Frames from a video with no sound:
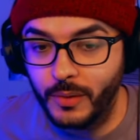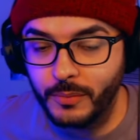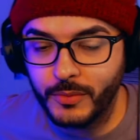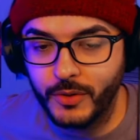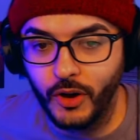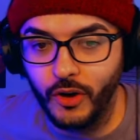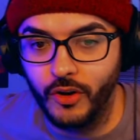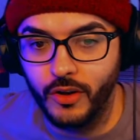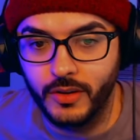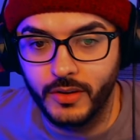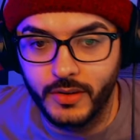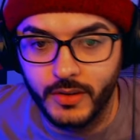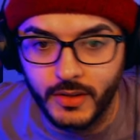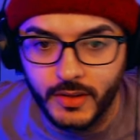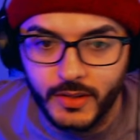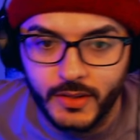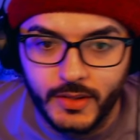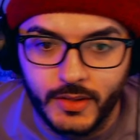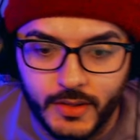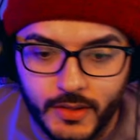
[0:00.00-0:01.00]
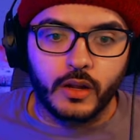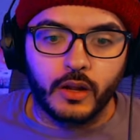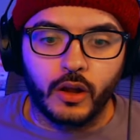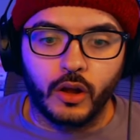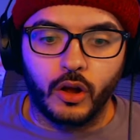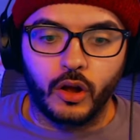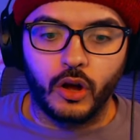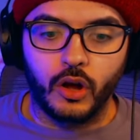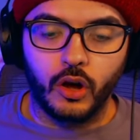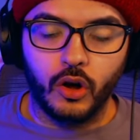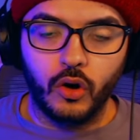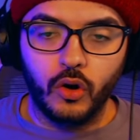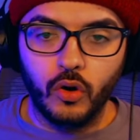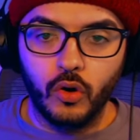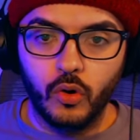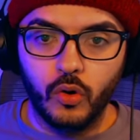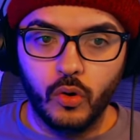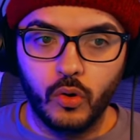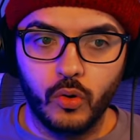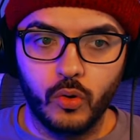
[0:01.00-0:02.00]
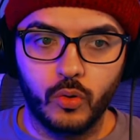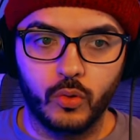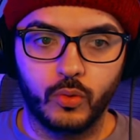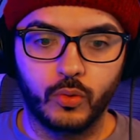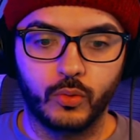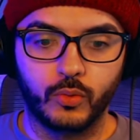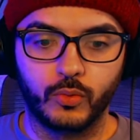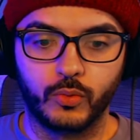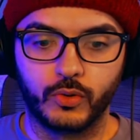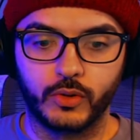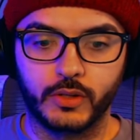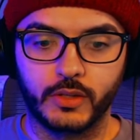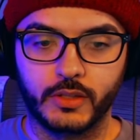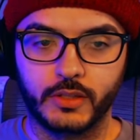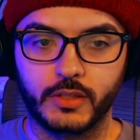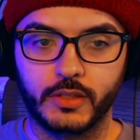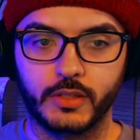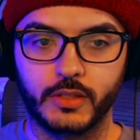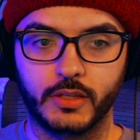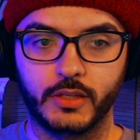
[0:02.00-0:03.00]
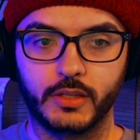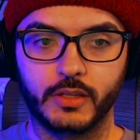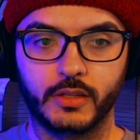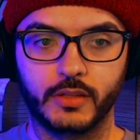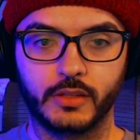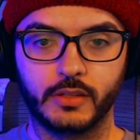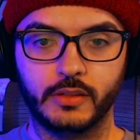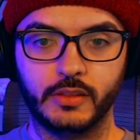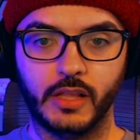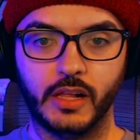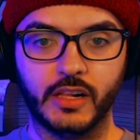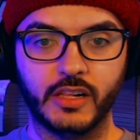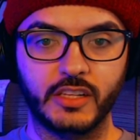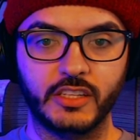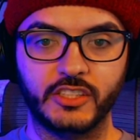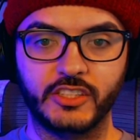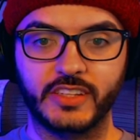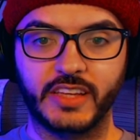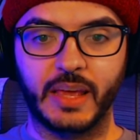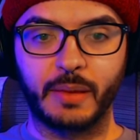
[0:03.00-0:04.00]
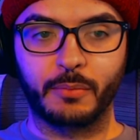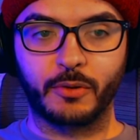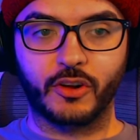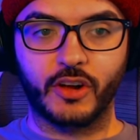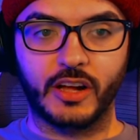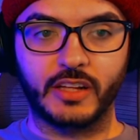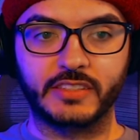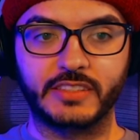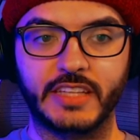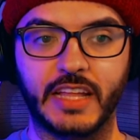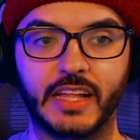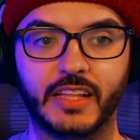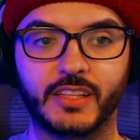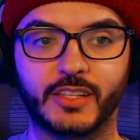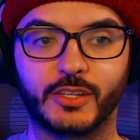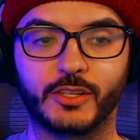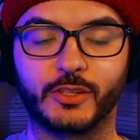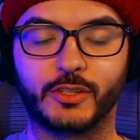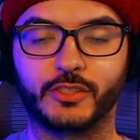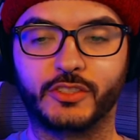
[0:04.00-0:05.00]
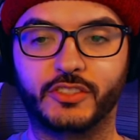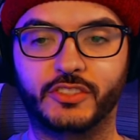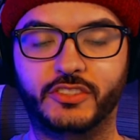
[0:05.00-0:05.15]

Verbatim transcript: I'm gone. Oh. Luckily she came across that little